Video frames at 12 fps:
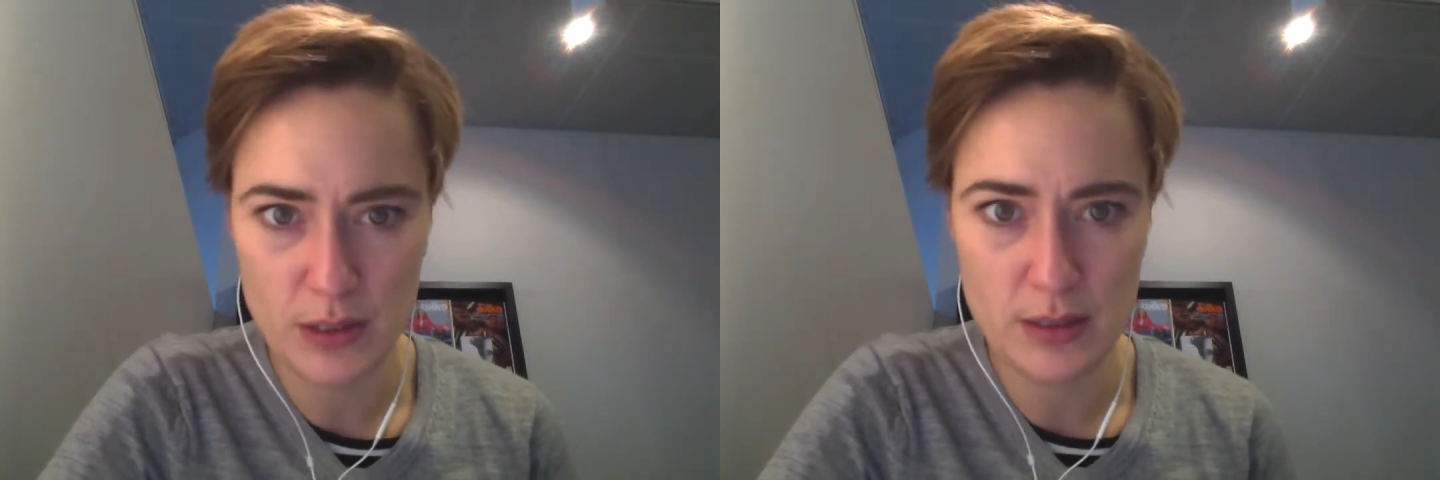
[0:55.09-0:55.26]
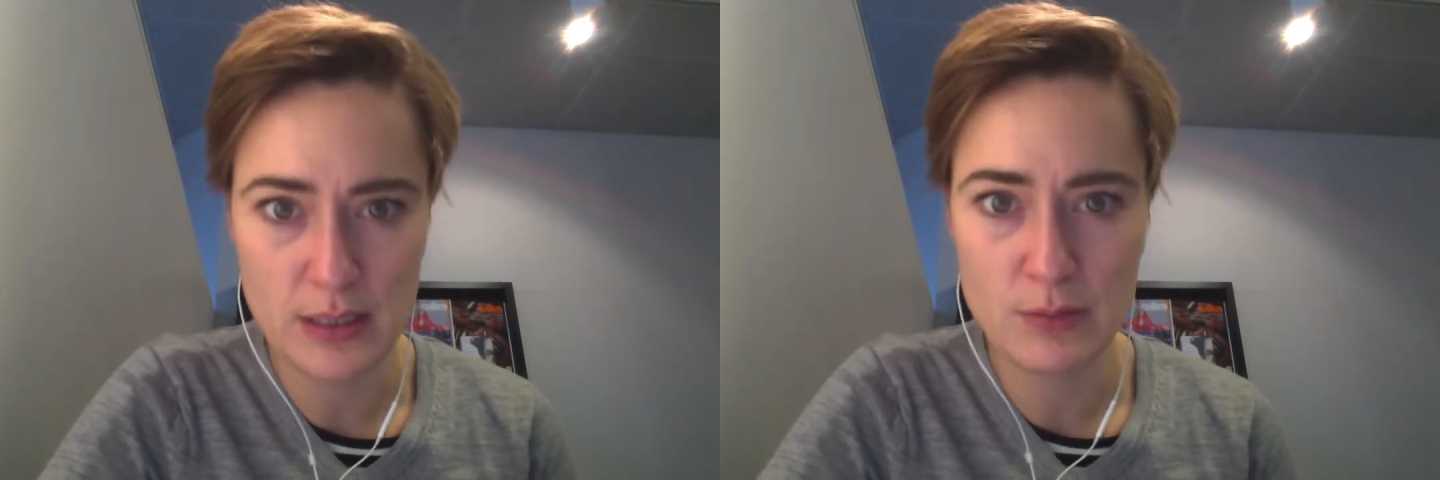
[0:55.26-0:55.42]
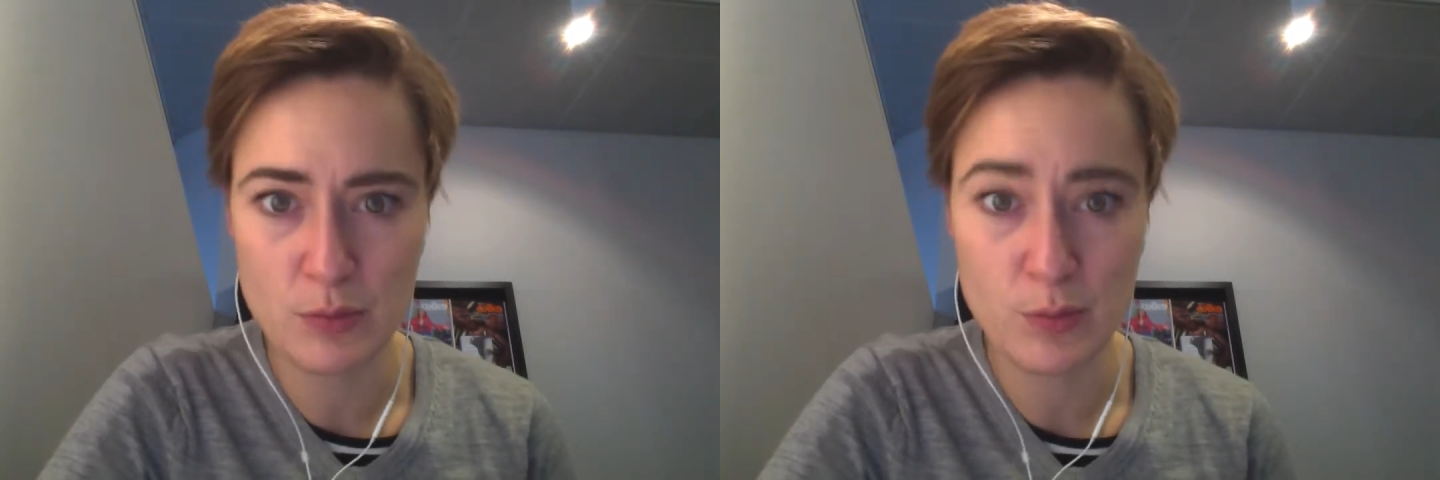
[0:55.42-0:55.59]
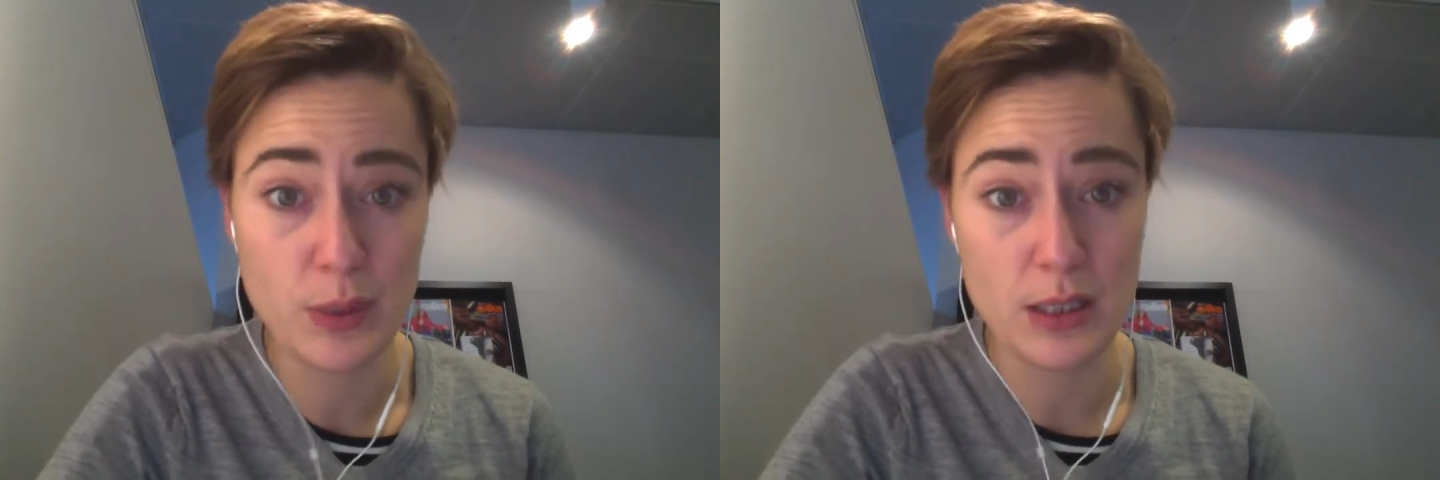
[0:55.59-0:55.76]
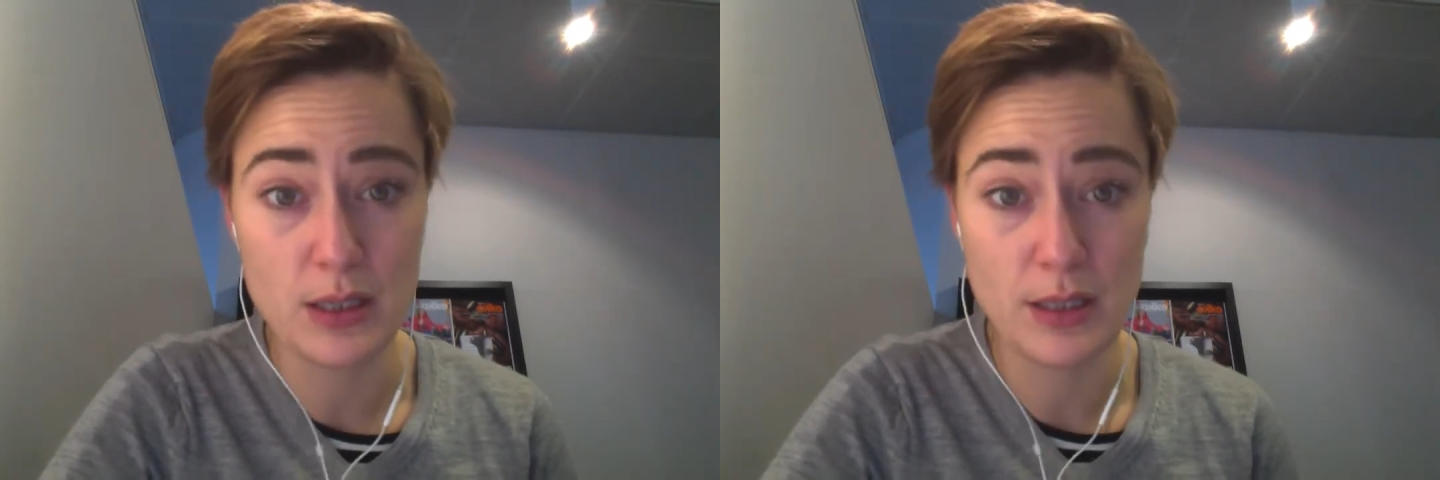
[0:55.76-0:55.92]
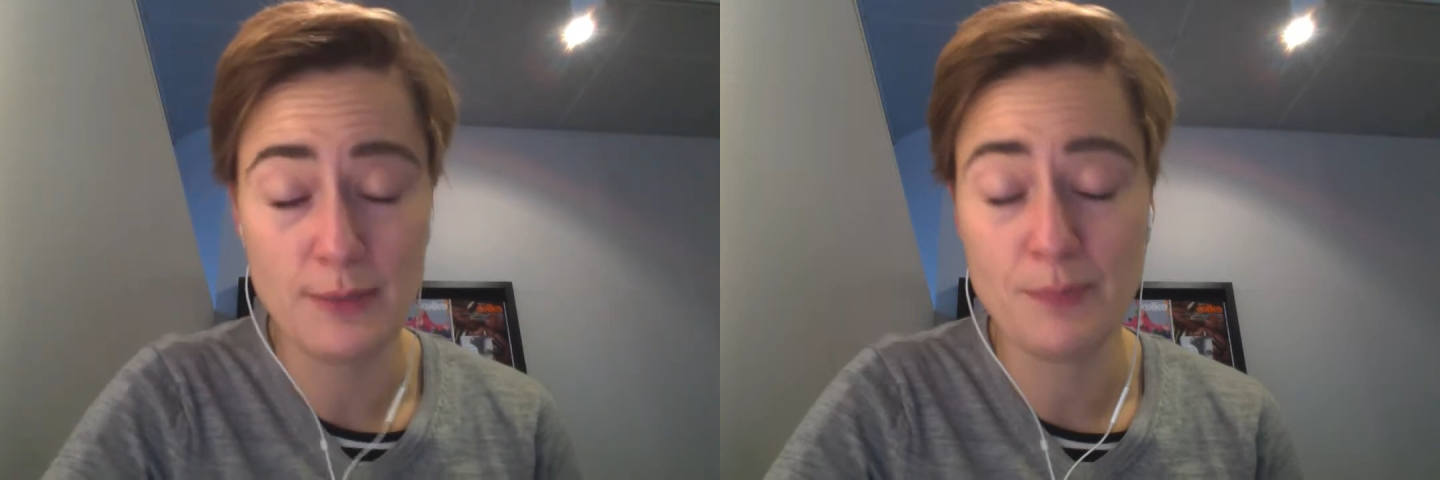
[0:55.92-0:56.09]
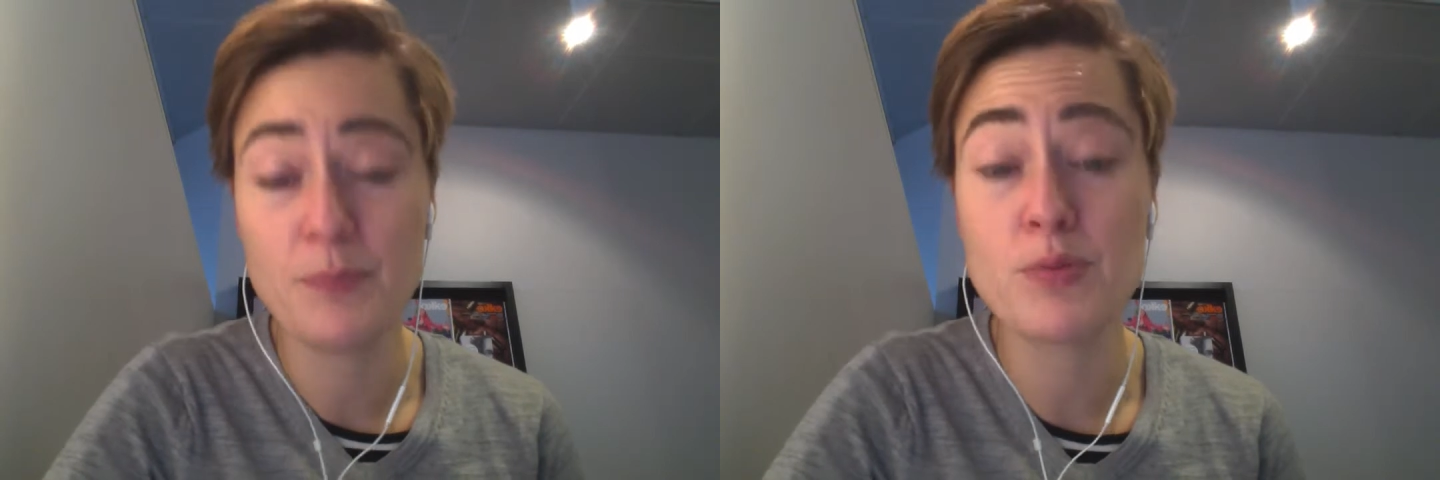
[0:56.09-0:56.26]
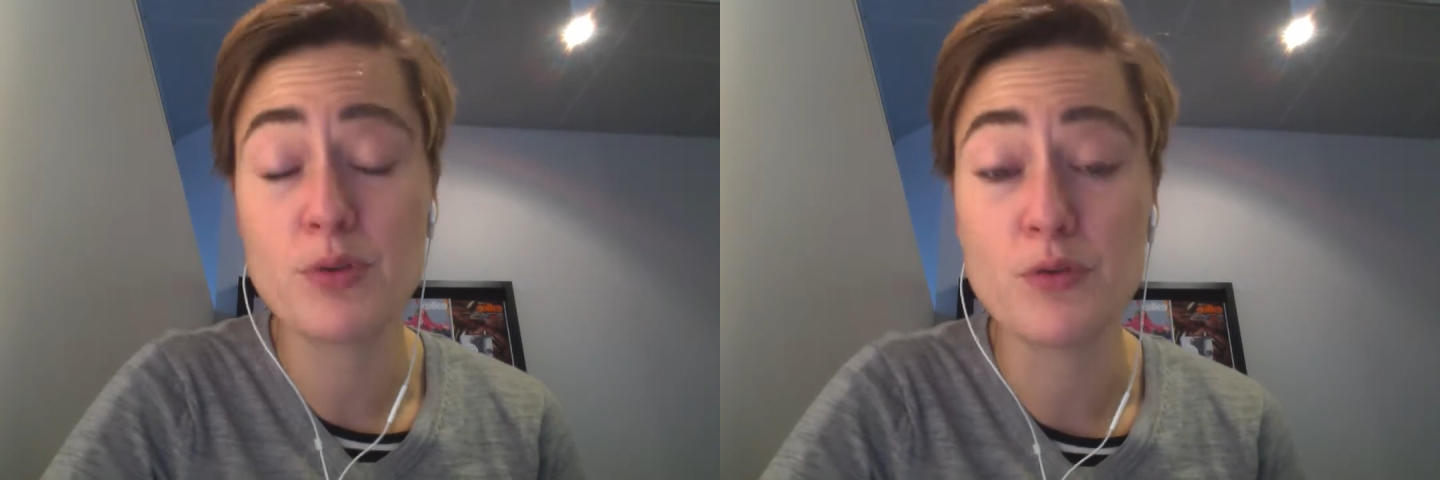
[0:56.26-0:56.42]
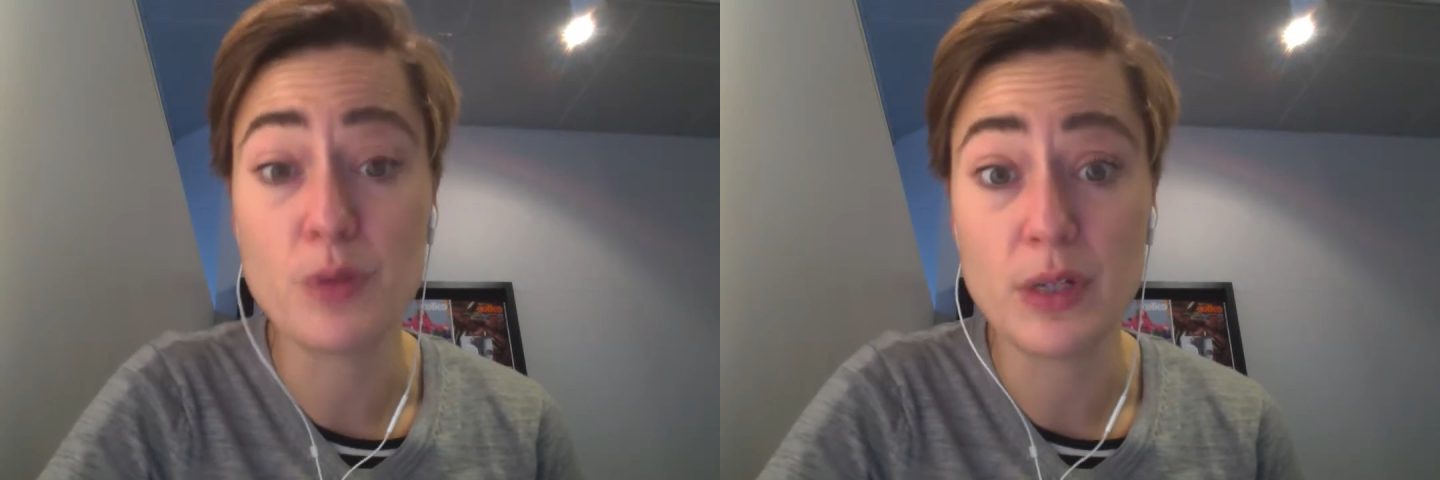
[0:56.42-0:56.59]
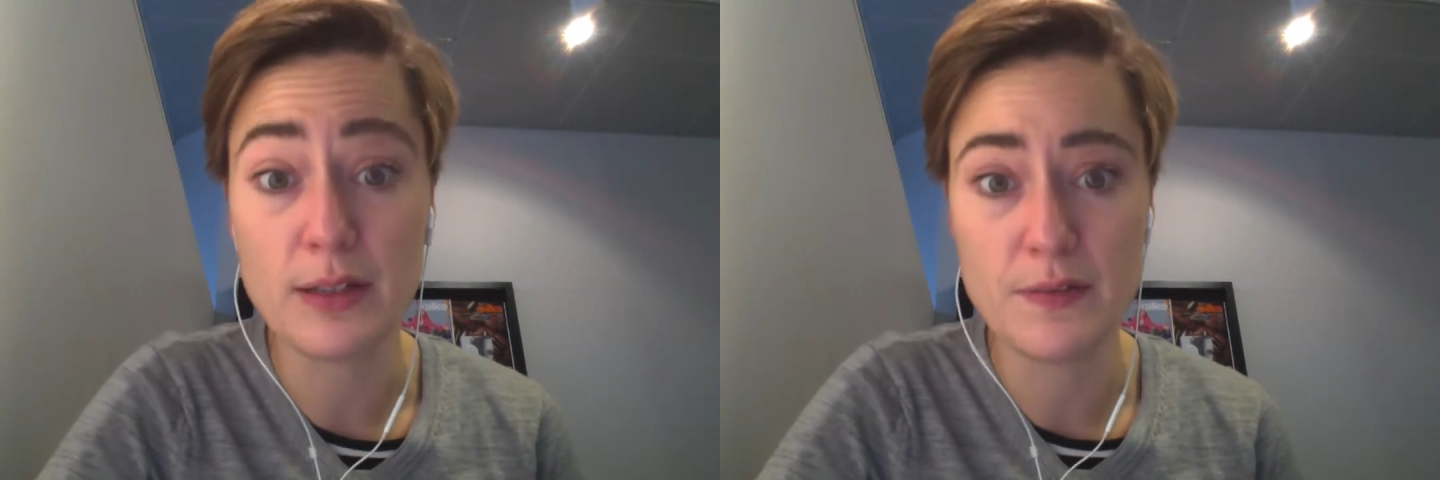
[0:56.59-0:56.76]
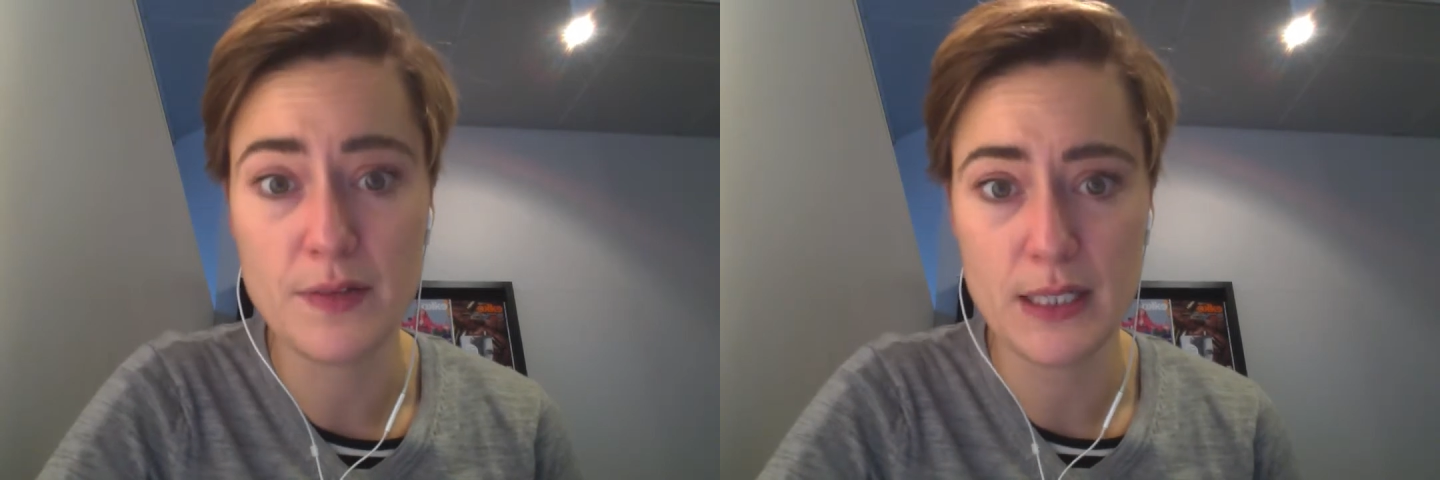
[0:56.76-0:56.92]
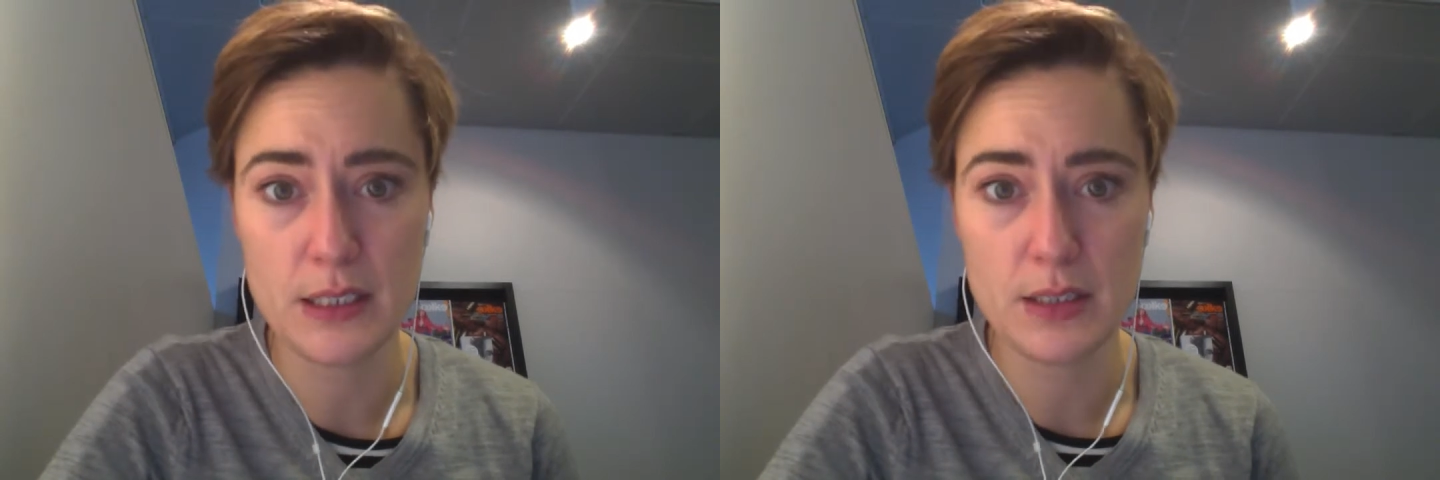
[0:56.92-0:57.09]
That would be in the proofreading
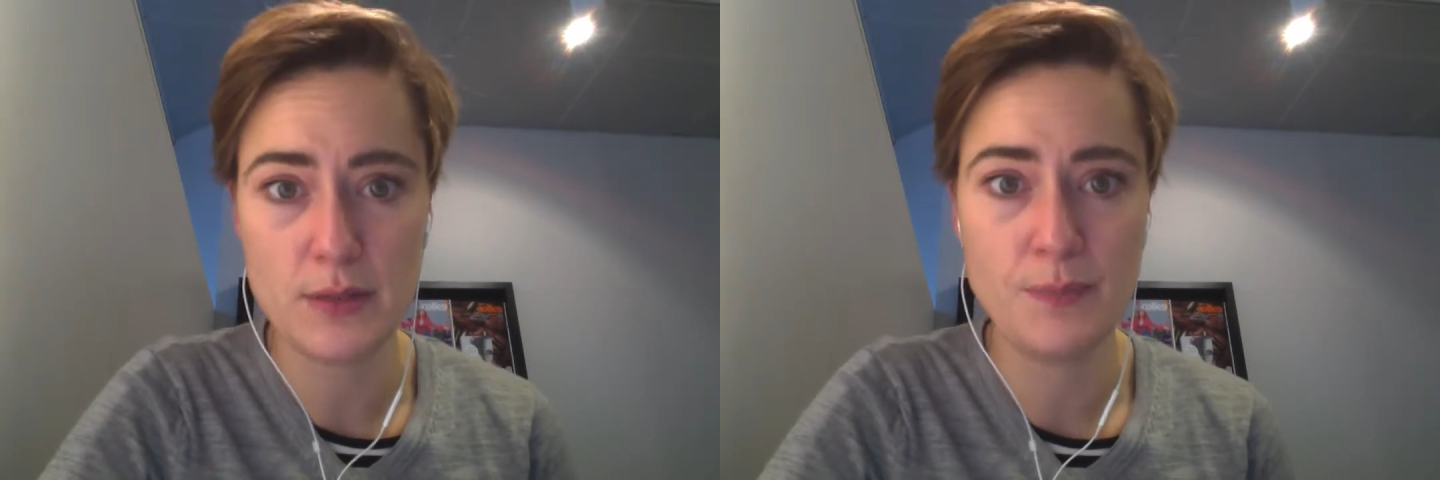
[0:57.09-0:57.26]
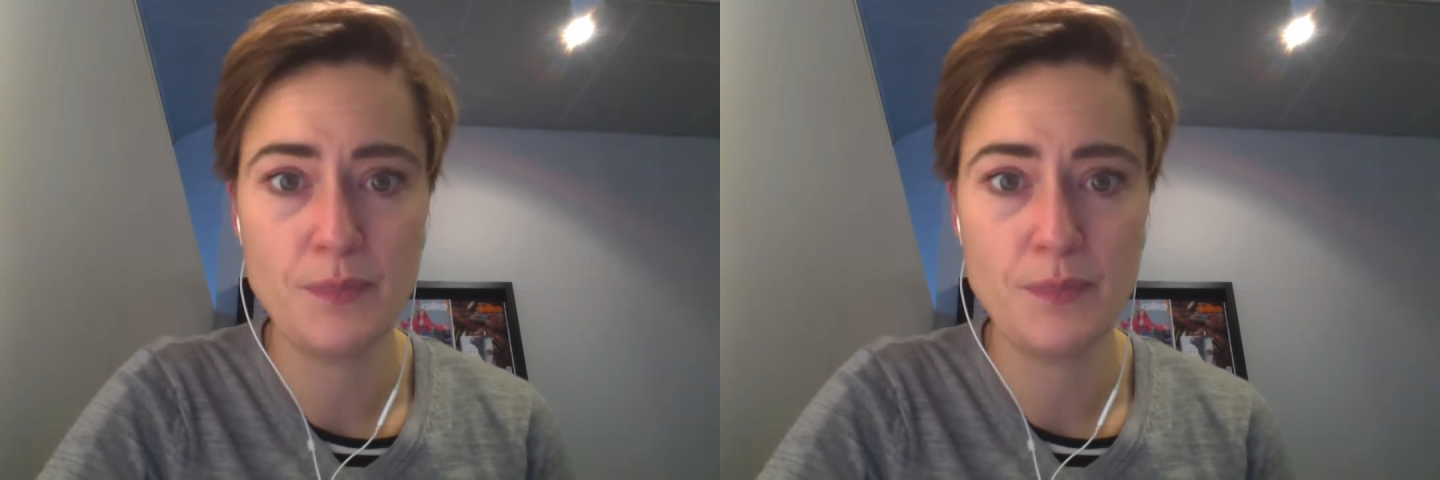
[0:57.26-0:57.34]
phase.